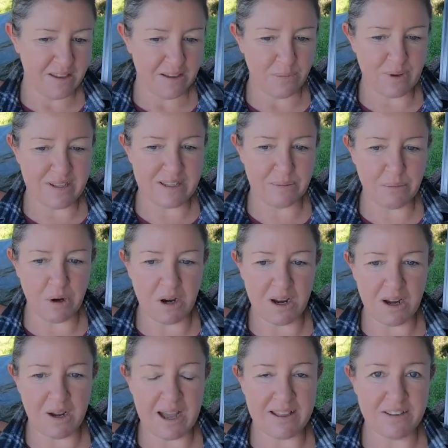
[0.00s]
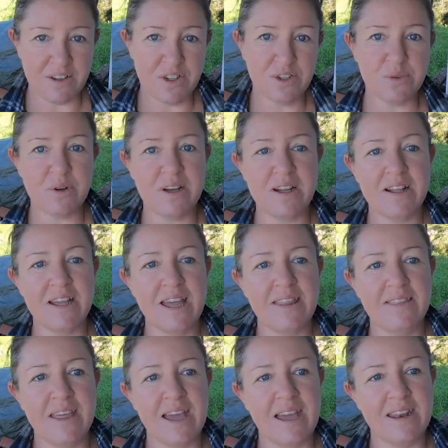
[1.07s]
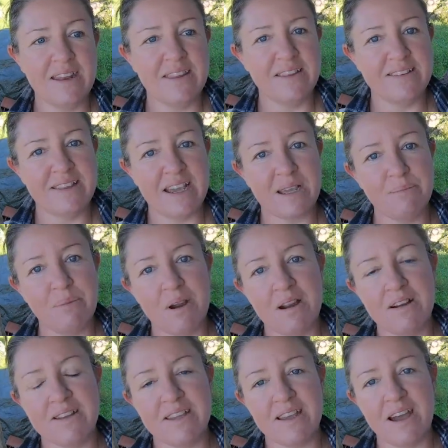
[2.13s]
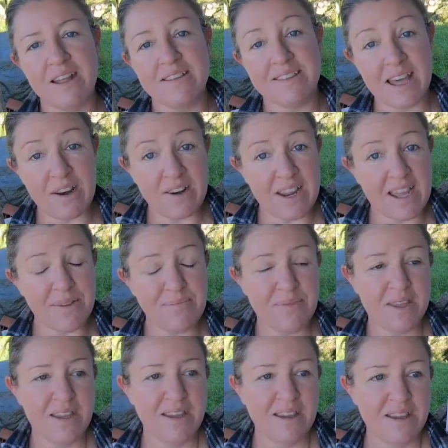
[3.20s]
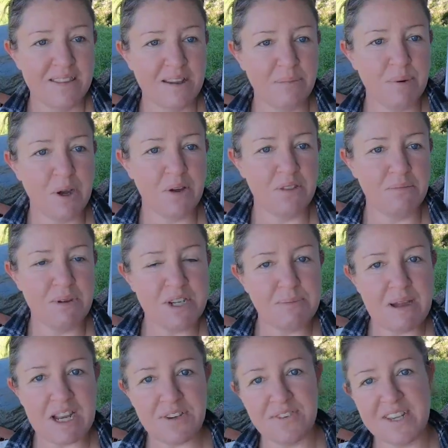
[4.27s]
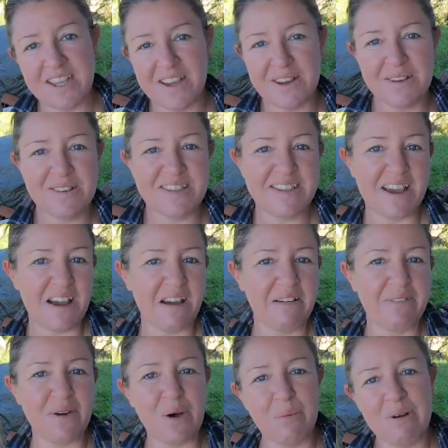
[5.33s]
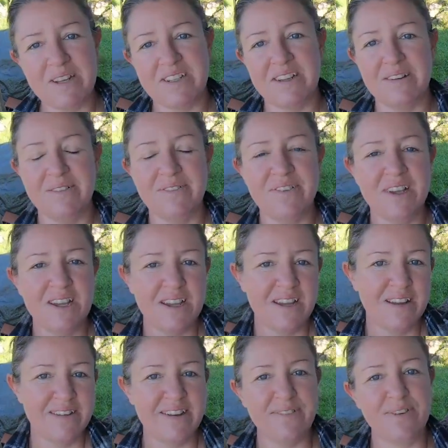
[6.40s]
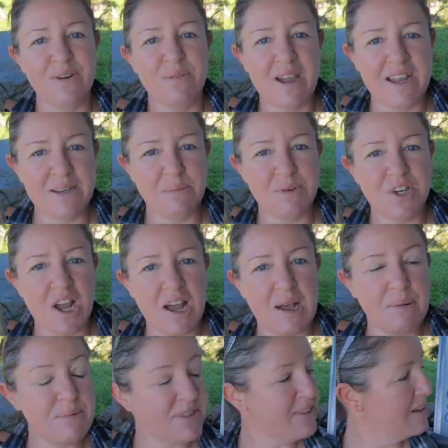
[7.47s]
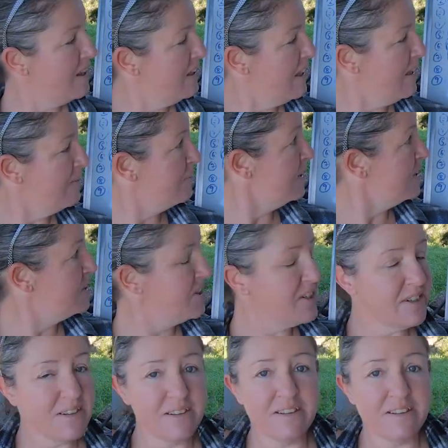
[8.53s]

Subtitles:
One tomorrow as usual, and then the second part on Saturday. They're both mishmash videos of a whole bunch of different random jobs, a lot of which